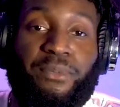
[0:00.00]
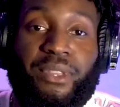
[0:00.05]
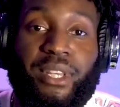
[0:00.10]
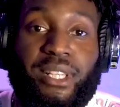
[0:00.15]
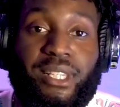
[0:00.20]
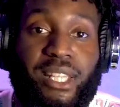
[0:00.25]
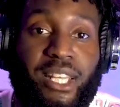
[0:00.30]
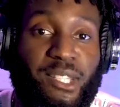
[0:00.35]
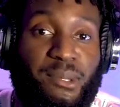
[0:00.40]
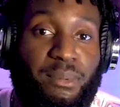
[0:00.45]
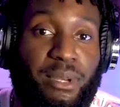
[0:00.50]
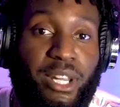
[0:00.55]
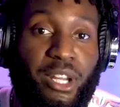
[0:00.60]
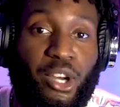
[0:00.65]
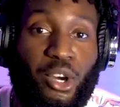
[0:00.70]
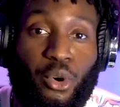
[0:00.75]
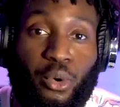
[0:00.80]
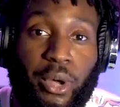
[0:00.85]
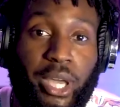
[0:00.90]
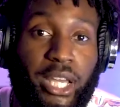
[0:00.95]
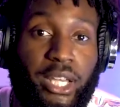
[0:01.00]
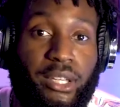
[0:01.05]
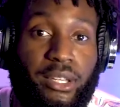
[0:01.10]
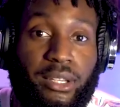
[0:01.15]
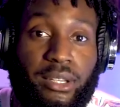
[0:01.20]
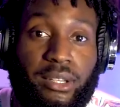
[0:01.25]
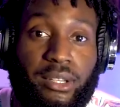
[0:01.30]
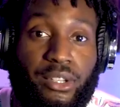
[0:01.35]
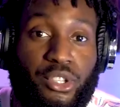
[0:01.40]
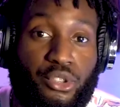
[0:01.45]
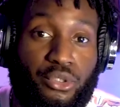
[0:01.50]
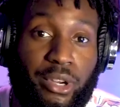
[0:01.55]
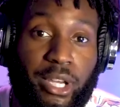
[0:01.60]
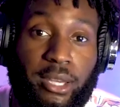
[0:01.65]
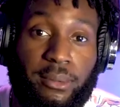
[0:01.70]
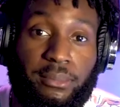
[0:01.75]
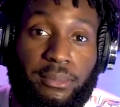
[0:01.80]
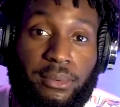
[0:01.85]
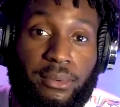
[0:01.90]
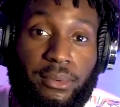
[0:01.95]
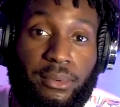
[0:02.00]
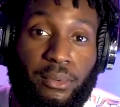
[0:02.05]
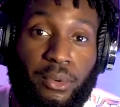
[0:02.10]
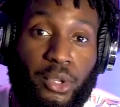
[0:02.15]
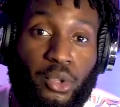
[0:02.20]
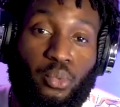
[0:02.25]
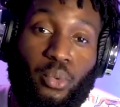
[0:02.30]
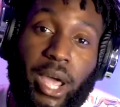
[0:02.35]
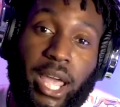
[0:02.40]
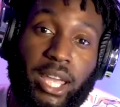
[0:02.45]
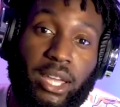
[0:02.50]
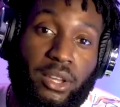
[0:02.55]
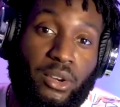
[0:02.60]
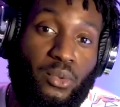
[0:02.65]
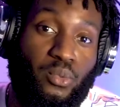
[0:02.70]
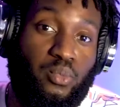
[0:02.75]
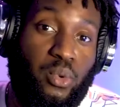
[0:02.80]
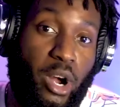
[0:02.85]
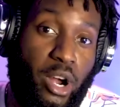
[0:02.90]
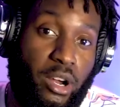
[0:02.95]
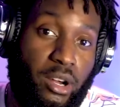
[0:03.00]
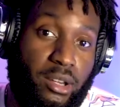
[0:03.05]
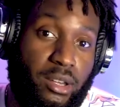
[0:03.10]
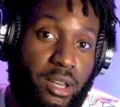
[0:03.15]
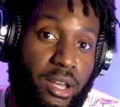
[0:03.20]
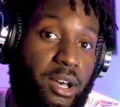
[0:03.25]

This has been a quick trip with Way to Work.